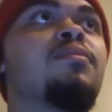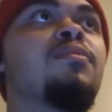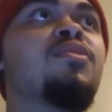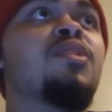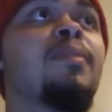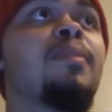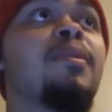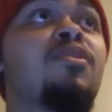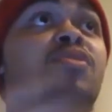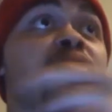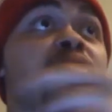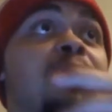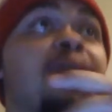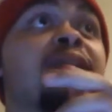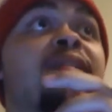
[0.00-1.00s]
There's somebody, there's
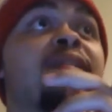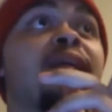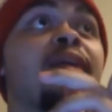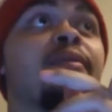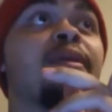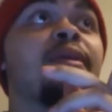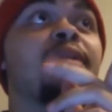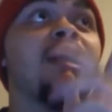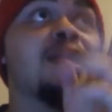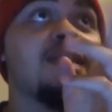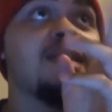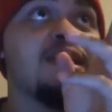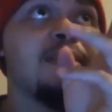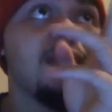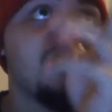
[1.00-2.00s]
somebody standing right there. I can
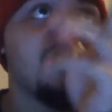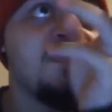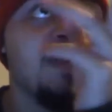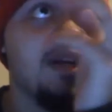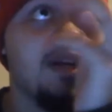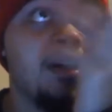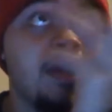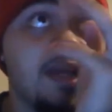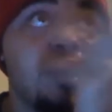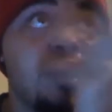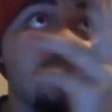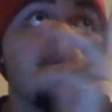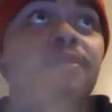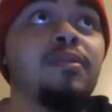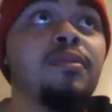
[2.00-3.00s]
see somebody's feet under that
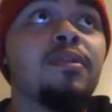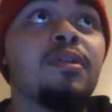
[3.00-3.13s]
curtain.